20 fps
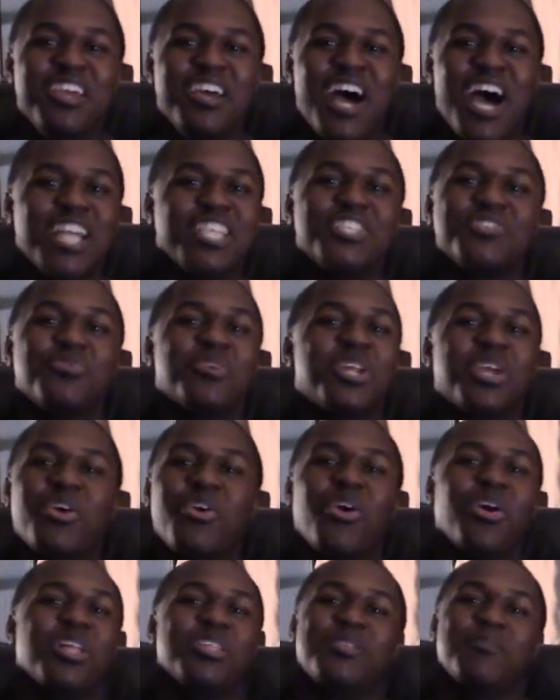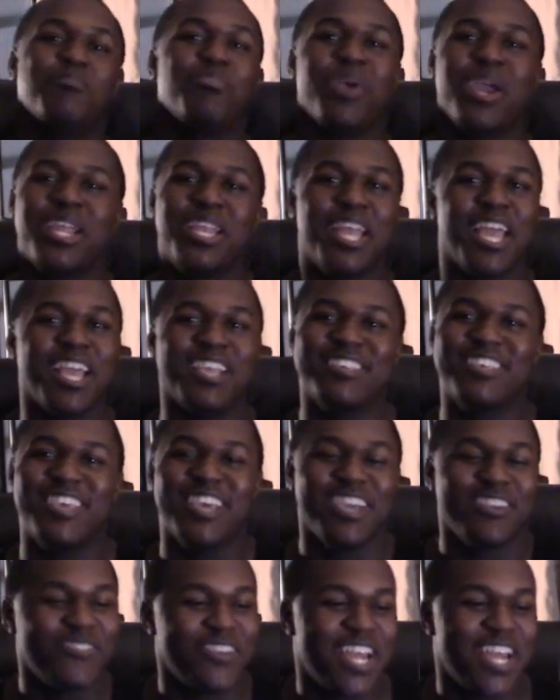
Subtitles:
I just want to call it the breakdance kick,